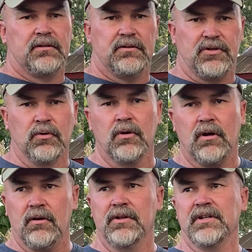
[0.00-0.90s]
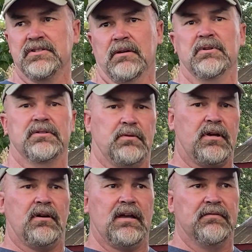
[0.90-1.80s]
tour all the exhibits
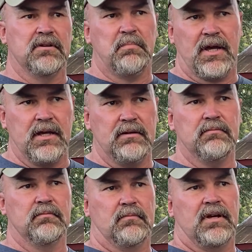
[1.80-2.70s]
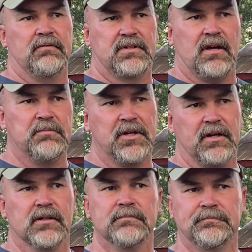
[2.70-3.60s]
without having to pay every time you come.